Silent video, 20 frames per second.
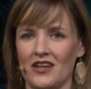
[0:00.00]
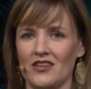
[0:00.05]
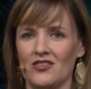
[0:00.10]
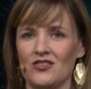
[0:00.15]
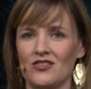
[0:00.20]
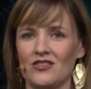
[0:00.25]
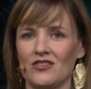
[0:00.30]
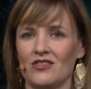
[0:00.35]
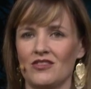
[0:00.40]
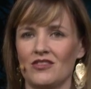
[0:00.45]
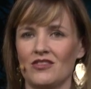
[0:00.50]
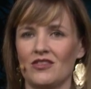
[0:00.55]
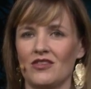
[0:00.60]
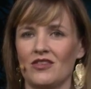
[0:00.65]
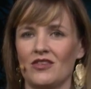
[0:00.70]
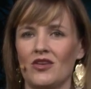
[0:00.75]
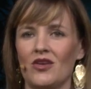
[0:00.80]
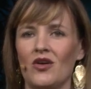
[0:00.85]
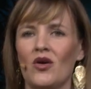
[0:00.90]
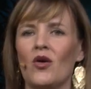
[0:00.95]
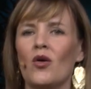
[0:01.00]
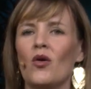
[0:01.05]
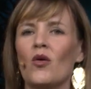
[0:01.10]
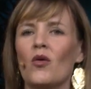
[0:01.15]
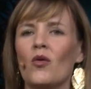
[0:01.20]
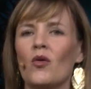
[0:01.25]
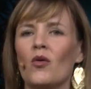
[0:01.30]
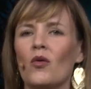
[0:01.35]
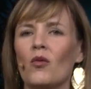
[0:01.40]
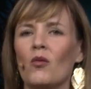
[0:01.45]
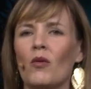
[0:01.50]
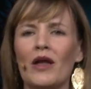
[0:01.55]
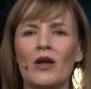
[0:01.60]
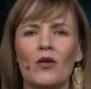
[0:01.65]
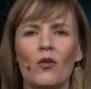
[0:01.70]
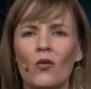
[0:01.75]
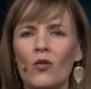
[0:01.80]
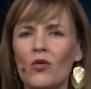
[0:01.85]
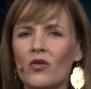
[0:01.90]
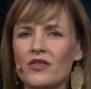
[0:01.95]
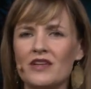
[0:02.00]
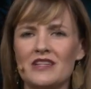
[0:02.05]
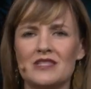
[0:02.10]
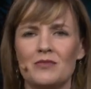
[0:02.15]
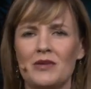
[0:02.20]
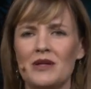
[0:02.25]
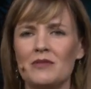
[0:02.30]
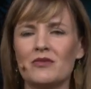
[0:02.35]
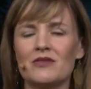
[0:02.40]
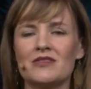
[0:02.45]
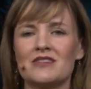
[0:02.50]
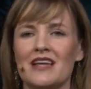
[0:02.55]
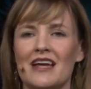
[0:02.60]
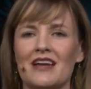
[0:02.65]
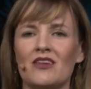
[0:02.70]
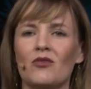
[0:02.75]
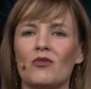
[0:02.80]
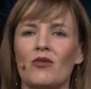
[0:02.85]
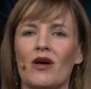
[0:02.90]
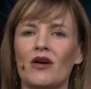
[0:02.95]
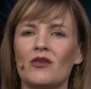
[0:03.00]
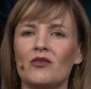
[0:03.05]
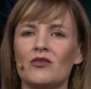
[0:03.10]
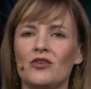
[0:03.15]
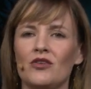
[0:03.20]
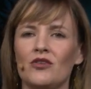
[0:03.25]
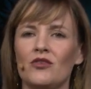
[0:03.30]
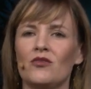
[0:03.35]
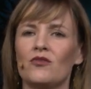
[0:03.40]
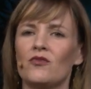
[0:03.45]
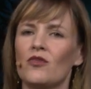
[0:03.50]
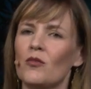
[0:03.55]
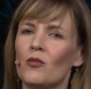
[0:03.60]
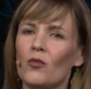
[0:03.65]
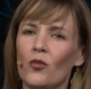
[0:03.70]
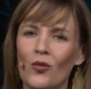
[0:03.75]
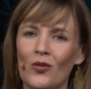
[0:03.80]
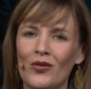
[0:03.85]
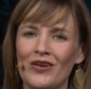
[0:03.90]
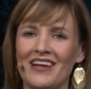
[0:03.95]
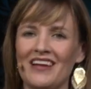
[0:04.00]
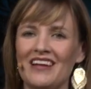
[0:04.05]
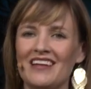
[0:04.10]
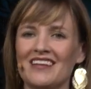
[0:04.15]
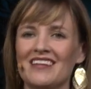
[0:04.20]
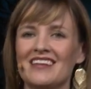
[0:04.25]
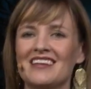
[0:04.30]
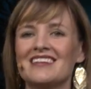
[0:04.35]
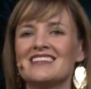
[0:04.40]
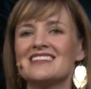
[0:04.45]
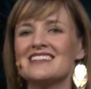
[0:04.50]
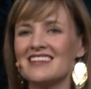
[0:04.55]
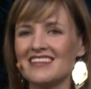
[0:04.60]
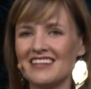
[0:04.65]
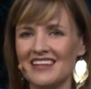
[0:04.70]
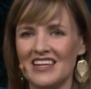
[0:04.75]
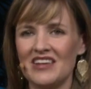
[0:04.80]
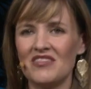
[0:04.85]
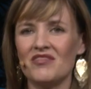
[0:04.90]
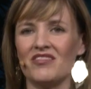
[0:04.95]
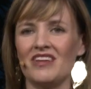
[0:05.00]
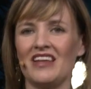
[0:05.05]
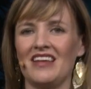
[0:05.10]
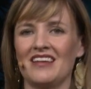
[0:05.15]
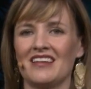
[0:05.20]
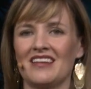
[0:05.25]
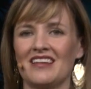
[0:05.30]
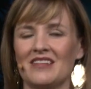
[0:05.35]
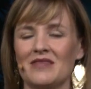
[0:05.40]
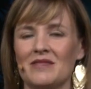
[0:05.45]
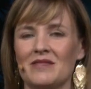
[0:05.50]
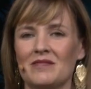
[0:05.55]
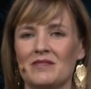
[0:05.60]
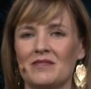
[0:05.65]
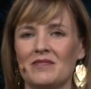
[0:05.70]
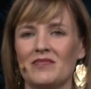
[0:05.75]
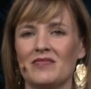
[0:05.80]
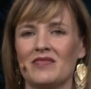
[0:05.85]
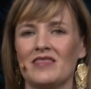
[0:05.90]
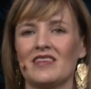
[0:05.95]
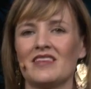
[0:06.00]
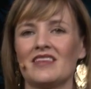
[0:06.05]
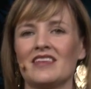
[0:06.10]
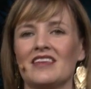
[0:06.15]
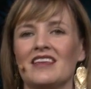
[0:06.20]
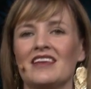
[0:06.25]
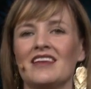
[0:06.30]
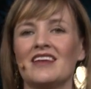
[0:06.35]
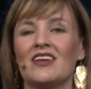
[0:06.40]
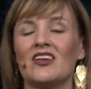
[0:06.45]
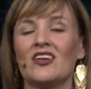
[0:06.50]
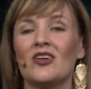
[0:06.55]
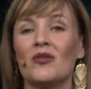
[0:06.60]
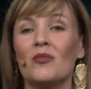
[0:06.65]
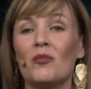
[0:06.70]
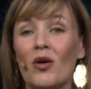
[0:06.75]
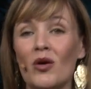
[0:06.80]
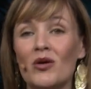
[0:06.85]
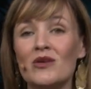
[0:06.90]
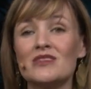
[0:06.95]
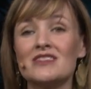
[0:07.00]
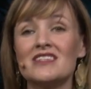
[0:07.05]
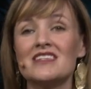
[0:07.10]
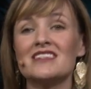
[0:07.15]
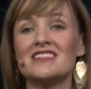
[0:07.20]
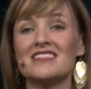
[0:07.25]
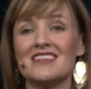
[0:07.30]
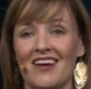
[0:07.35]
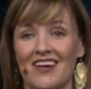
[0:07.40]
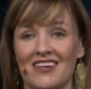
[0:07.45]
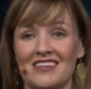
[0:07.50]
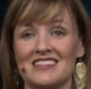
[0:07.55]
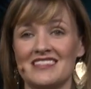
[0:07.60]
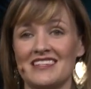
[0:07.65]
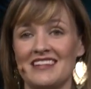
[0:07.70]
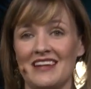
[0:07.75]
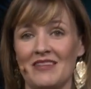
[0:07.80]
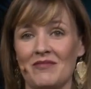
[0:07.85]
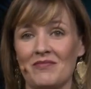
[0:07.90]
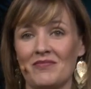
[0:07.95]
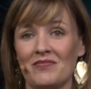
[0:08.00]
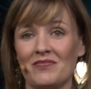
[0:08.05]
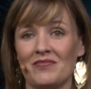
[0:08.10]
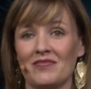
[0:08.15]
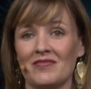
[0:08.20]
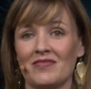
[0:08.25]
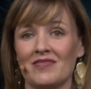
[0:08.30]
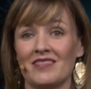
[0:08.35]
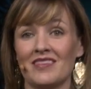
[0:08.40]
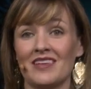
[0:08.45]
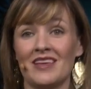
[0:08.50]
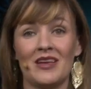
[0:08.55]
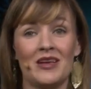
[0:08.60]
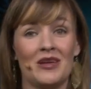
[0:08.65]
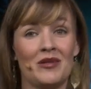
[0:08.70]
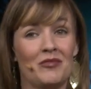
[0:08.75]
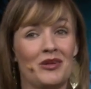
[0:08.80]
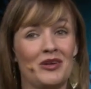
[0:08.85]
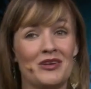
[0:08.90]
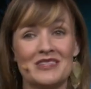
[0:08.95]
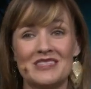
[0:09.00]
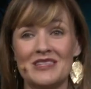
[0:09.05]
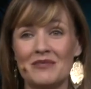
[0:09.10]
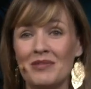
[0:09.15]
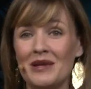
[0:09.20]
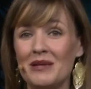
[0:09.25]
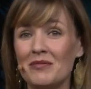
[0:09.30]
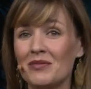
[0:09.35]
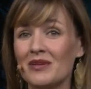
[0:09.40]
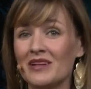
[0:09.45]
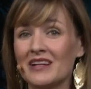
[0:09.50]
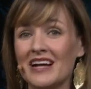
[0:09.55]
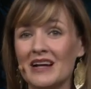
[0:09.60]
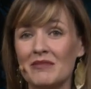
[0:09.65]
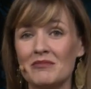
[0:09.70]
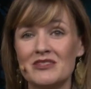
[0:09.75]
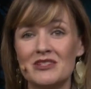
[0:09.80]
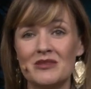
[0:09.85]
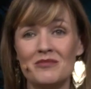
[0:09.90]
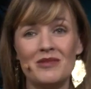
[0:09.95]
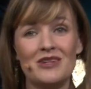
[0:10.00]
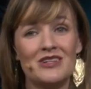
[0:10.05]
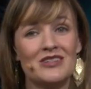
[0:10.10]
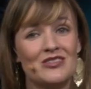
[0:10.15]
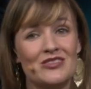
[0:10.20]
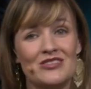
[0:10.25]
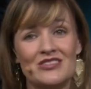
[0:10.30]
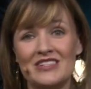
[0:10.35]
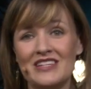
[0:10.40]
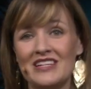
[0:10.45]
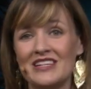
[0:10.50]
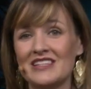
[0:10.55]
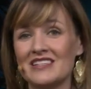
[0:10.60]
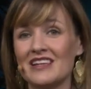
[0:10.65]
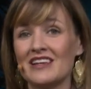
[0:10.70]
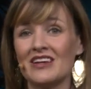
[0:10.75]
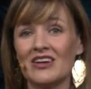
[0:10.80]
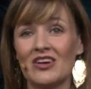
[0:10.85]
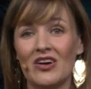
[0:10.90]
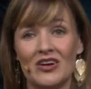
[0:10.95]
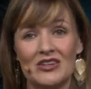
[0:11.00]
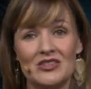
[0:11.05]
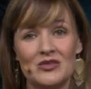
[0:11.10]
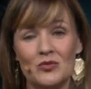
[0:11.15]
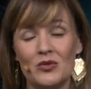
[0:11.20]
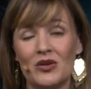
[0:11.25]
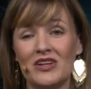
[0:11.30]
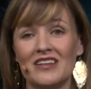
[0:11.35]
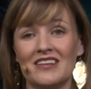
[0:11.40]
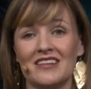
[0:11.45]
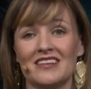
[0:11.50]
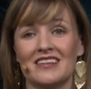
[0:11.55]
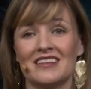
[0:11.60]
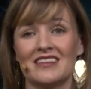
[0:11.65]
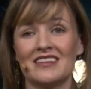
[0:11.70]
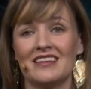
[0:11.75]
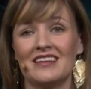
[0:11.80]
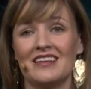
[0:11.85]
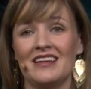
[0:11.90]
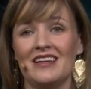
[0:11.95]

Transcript: judge, while all these people stand around you from morning till evening?" Moses answered him, "Because the people come to me to seek God's will.